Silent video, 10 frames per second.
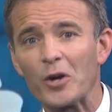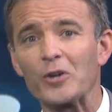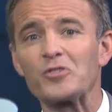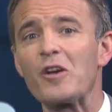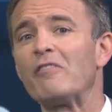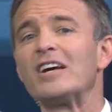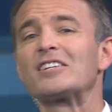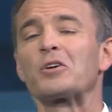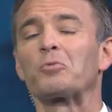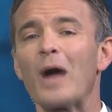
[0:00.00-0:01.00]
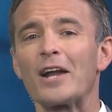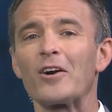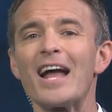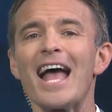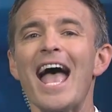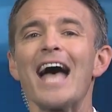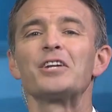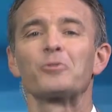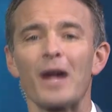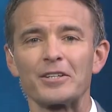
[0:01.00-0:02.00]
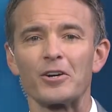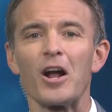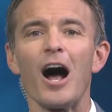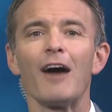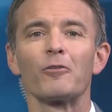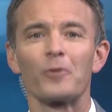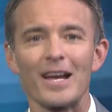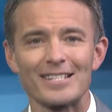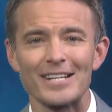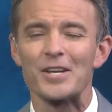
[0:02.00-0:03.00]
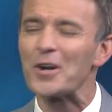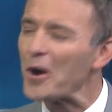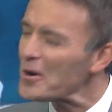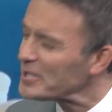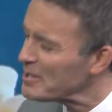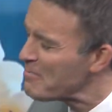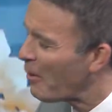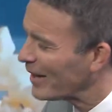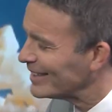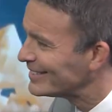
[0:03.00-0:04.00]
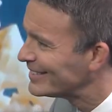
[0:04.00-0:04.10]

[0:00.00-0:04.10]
Kurt Sova is the writer and director of Resonance. Kurt, good morning.